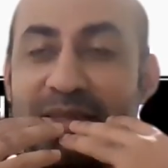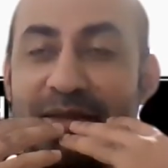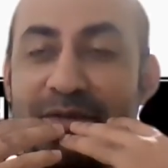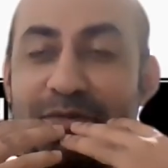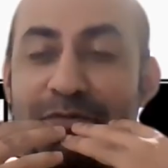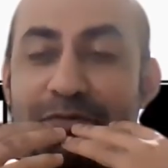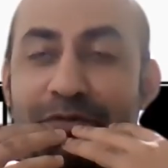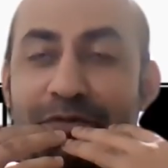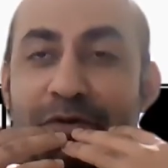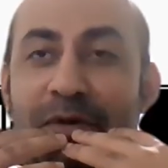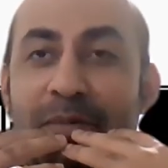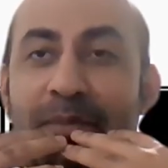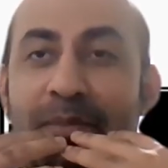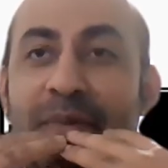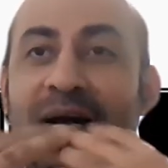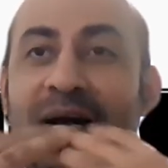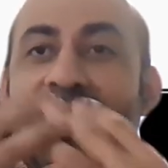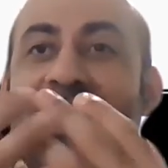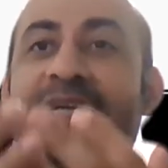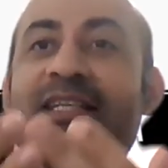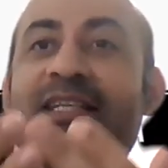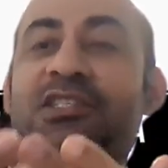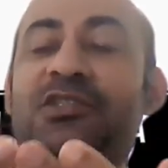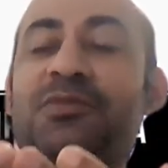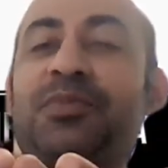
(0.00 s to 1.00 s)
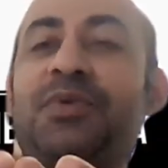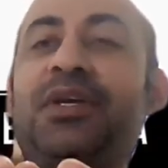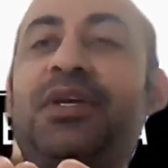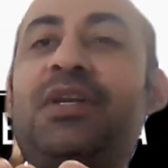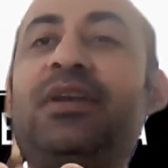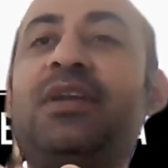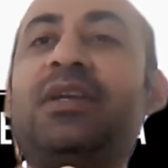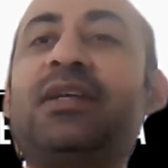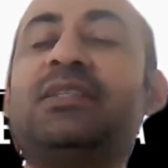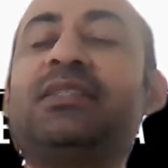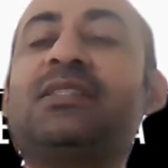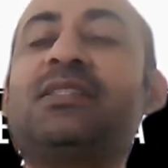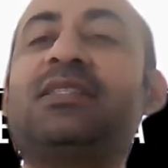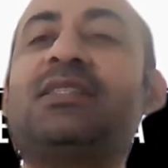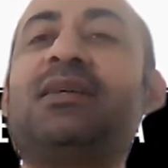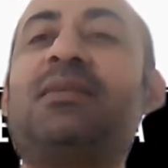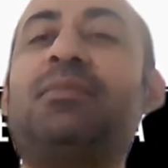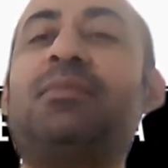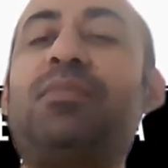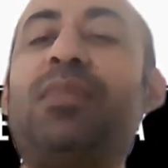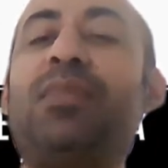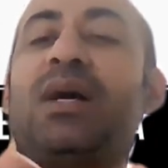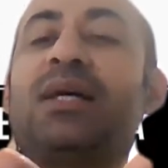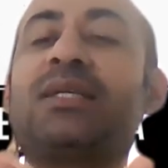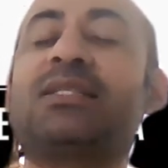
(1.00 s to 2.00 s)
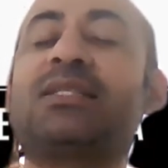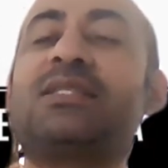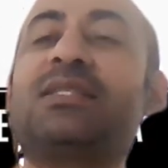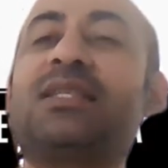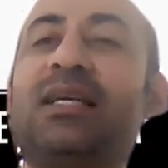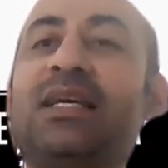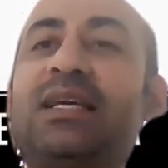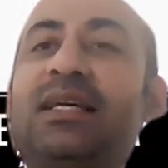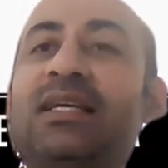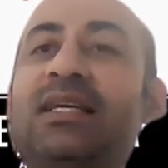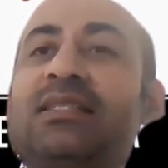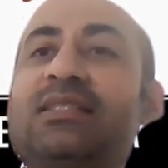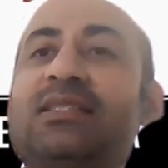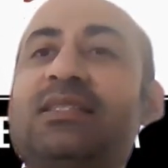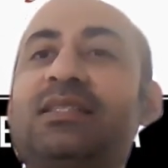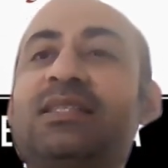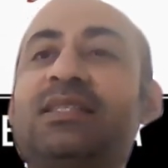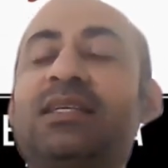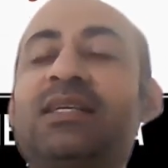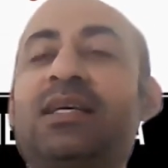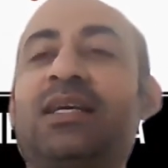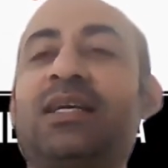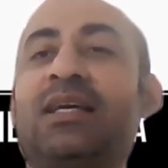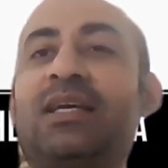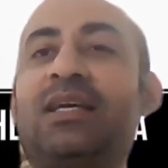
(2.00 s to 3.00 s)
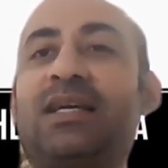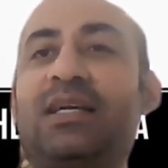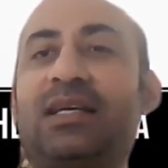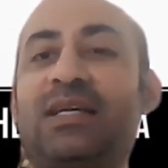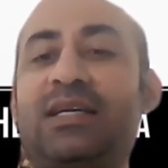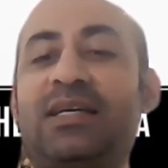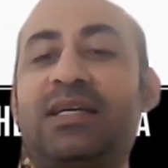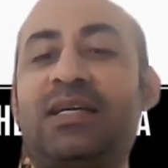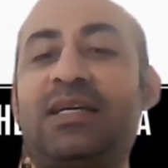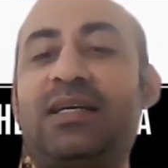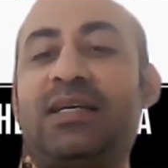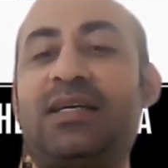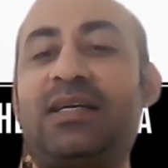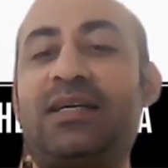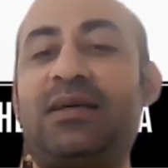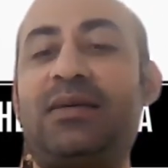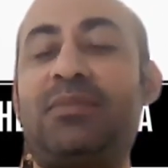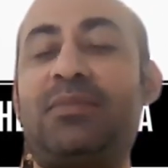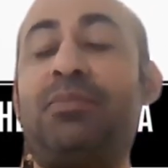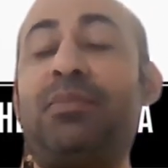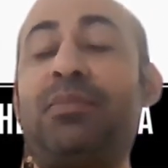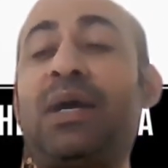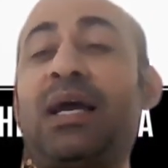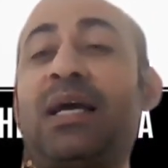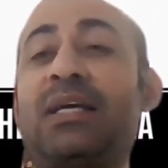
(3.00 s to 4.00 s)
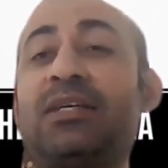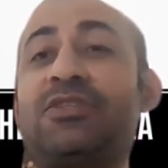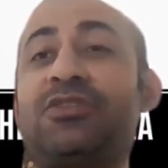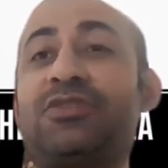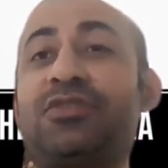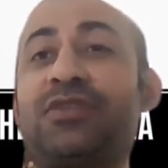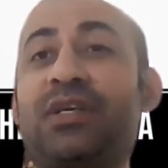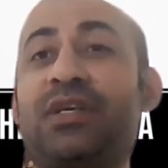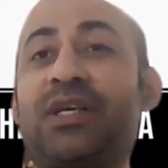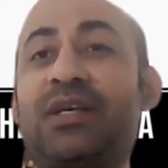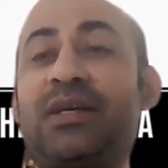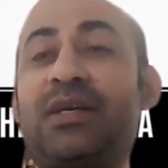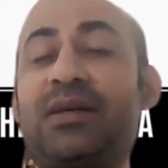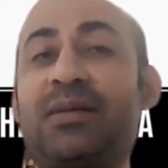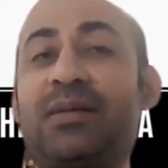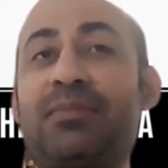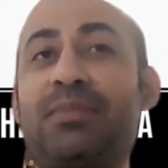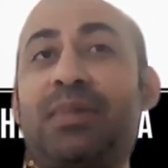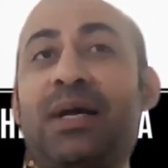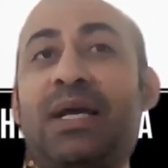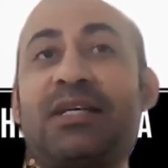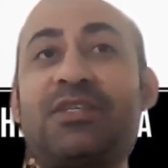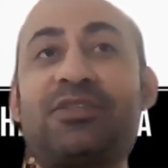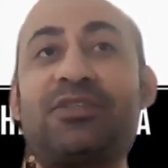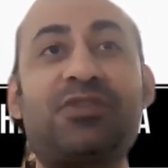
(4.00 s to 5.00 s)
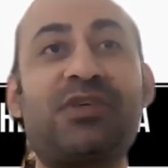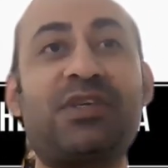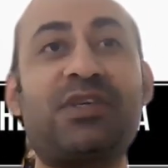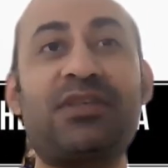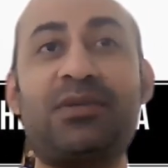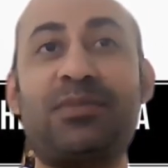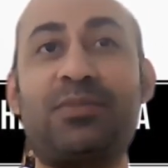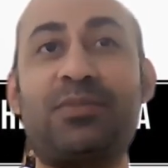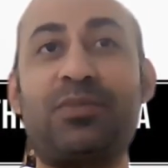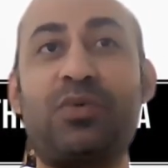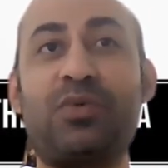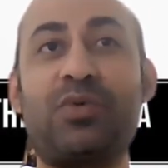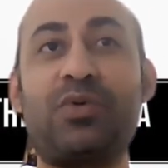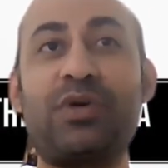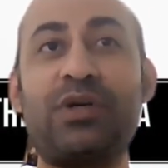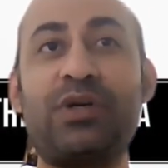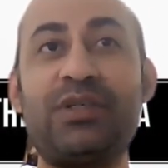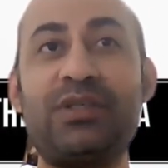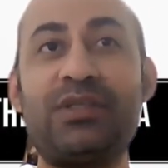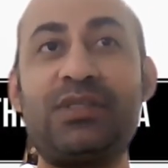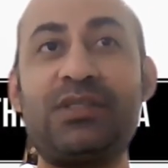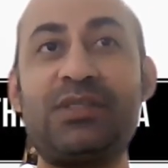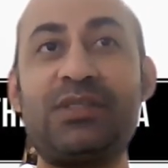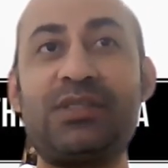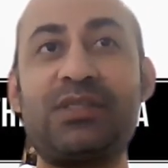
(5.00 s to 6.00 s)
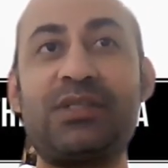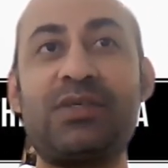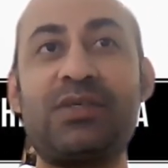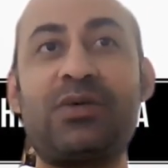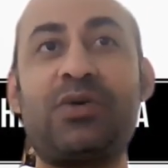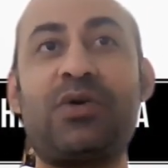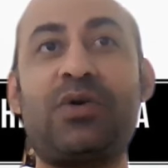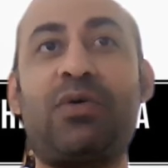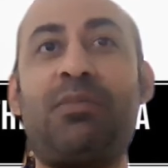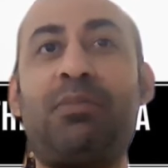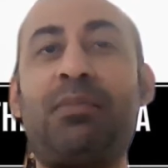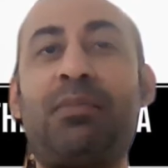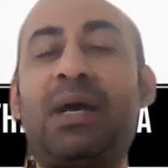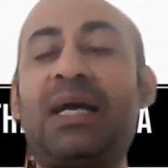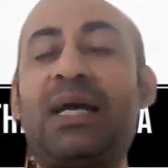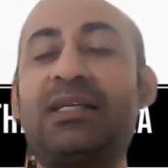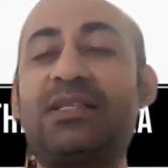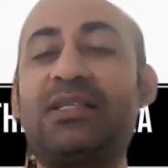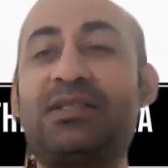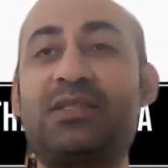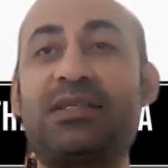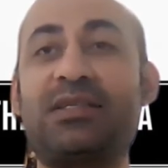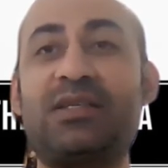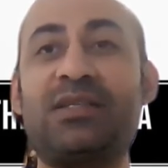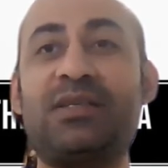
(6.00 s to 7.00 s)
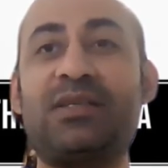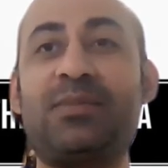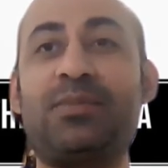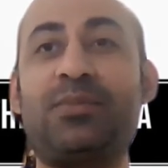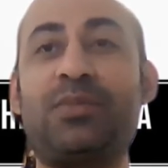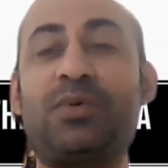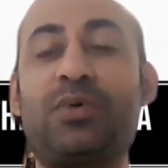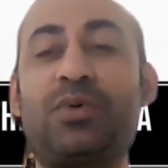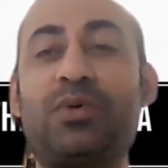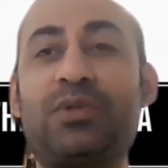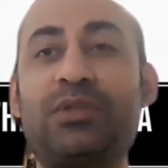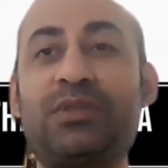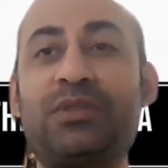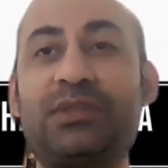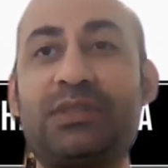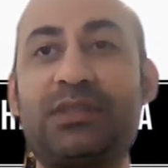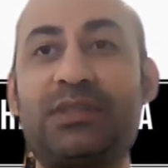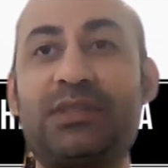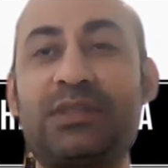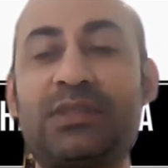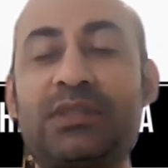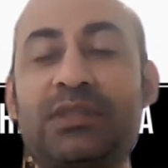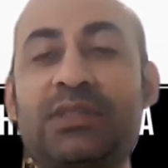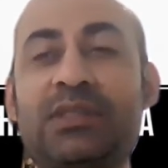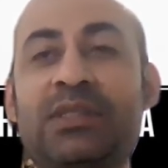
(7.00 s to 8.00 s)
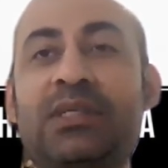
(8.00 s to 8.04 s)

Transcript: From my experience, the must is mastering the boards, or master the boards.